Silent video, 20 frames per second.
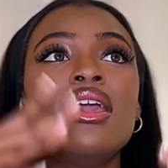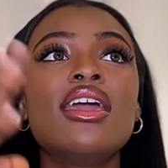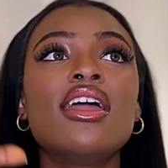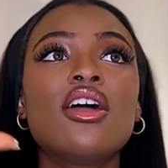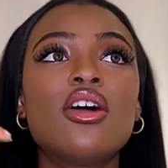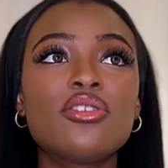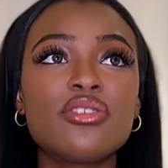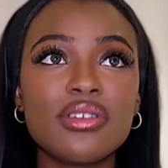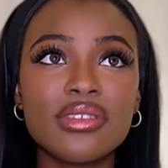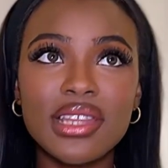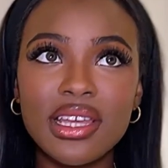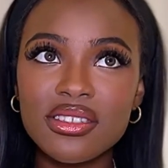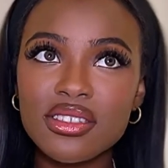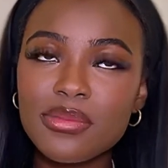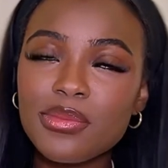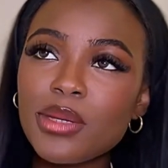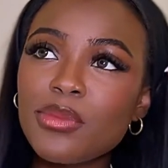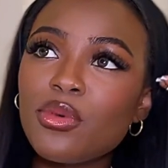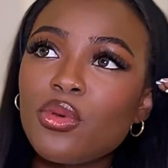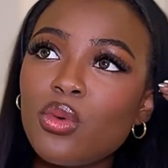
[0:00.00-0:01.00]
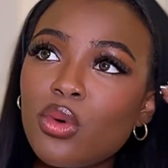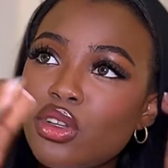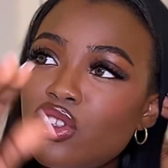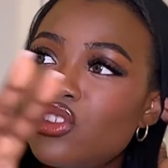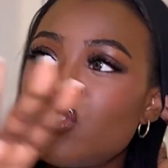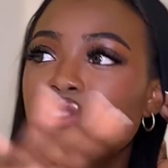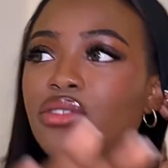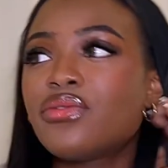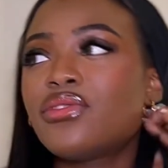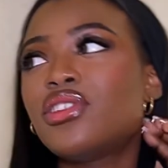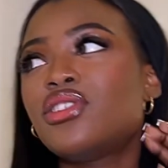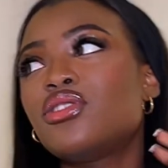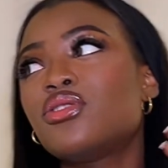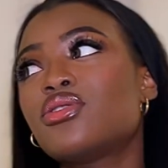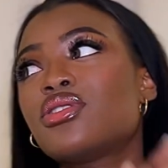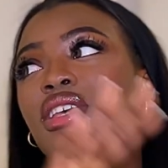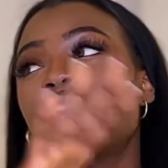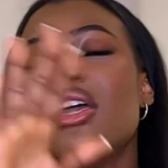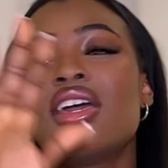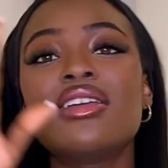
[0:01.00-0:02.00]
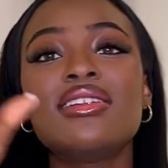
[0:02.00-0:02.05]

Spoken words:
100,000 people watched your videos.